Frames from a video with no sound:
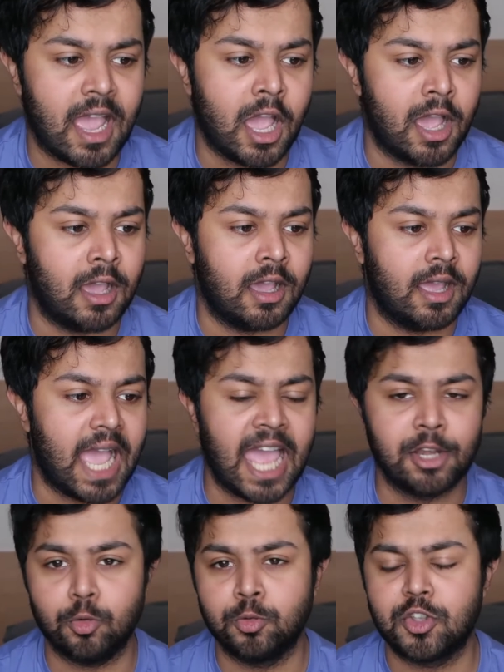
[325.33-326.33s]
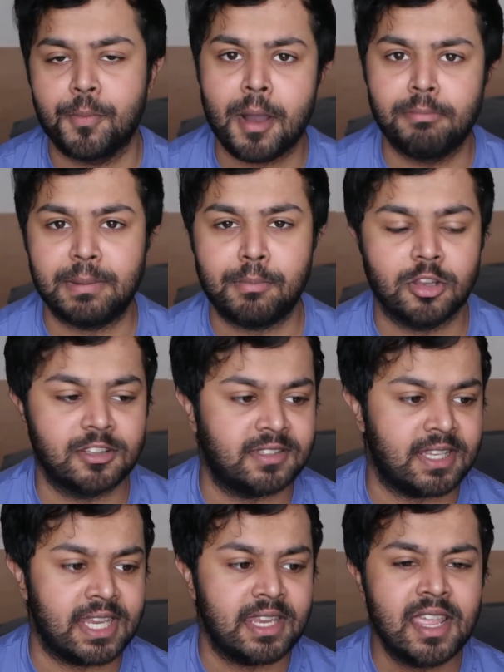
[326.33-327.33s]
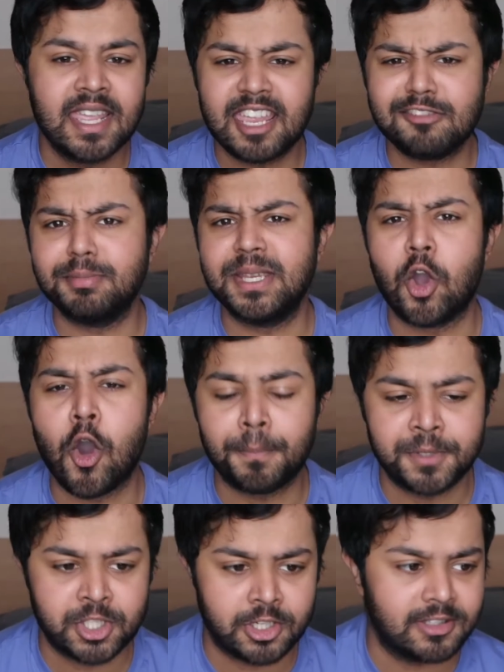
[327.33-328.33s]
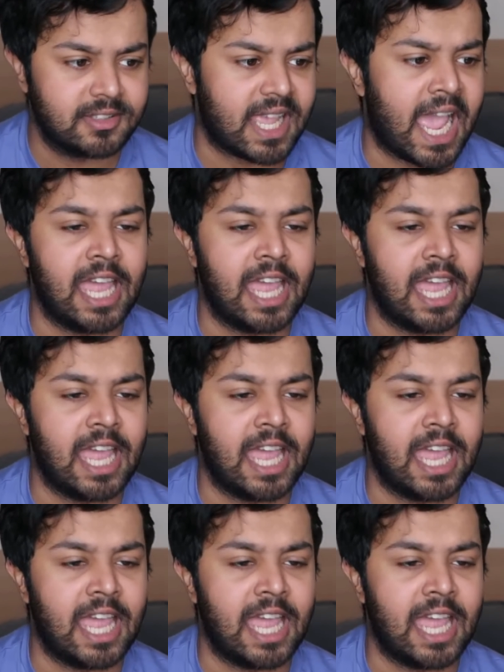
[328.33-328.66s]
and also public policy gives me options.